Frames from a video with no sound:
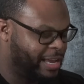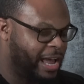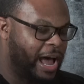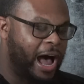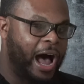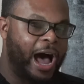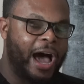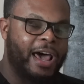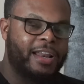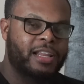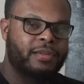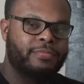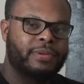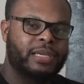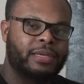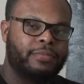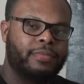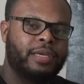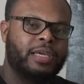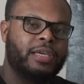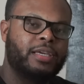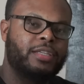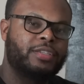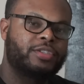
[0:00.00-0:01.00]
Otomy
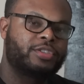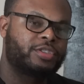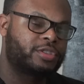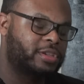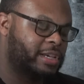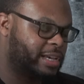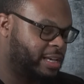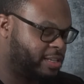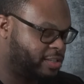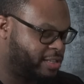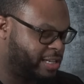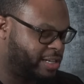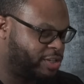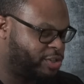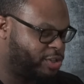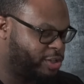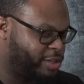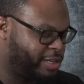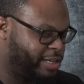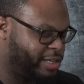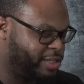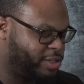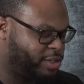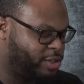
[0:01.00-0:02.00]
means
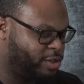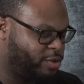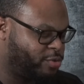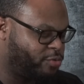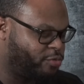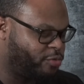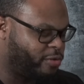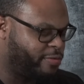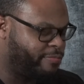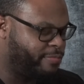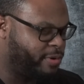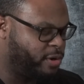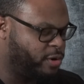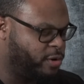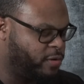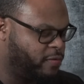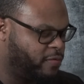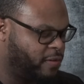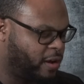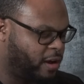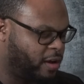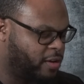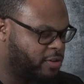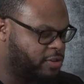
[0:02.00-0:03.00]
essentially to
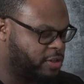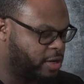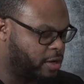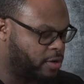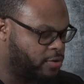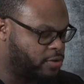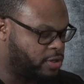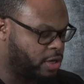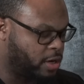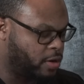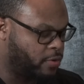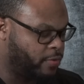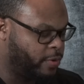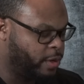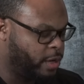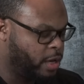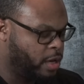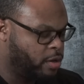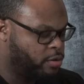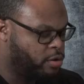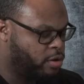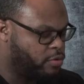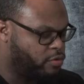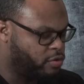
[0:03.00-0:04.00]
remove also. So
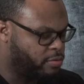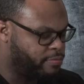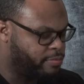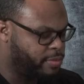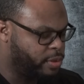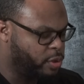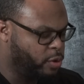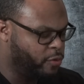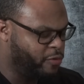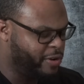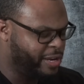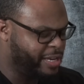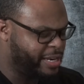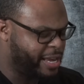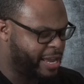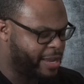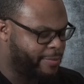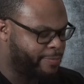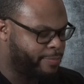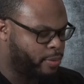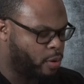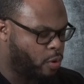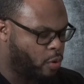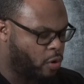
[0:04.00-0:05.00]
you're removing a
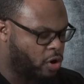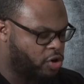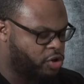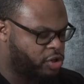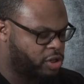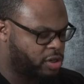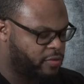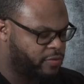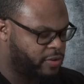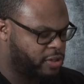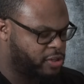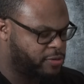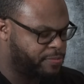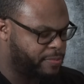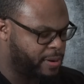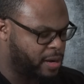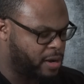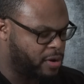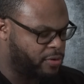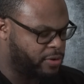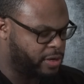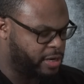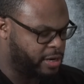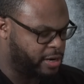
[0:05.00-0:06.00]
portion of this
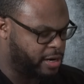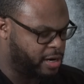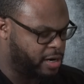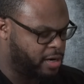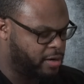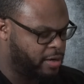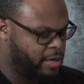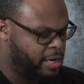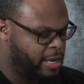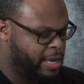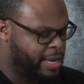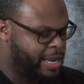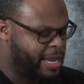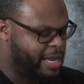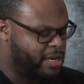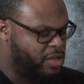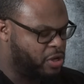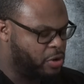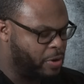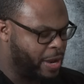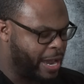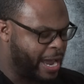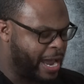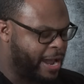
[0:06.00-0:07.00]
bone here and
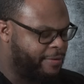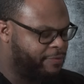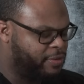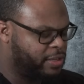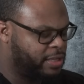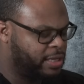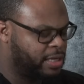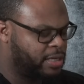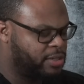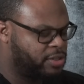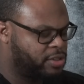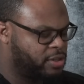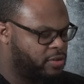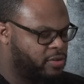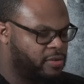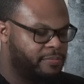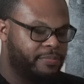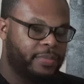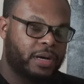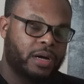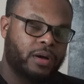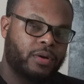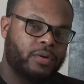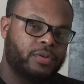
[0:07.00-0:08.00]
you have to get to the
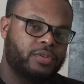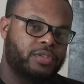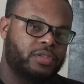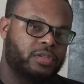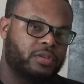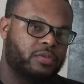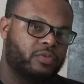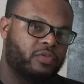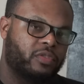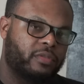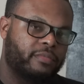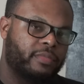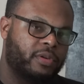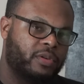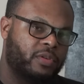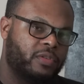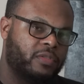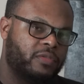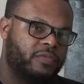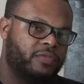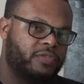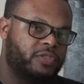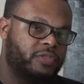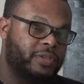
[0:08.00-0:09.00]
bone to
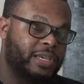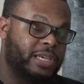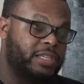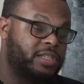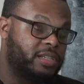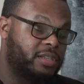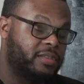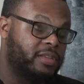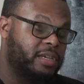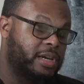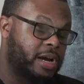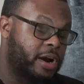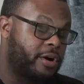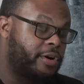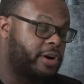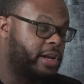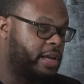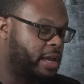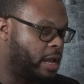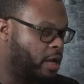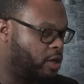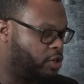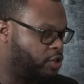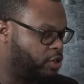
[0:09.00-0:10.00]
remove, to get to the
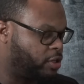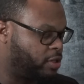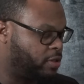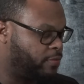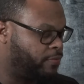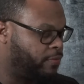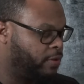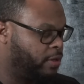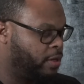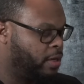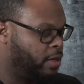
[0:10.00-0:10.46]
herniation.